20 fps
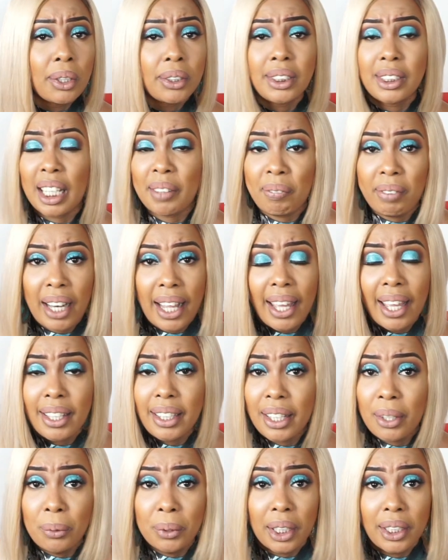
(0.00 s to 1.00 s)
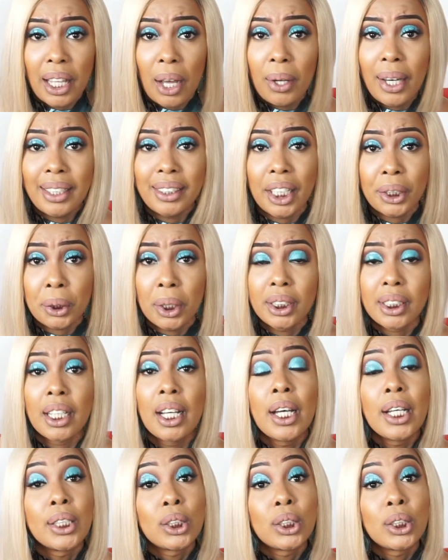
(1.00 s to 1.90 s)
not supplying any glutathione injections.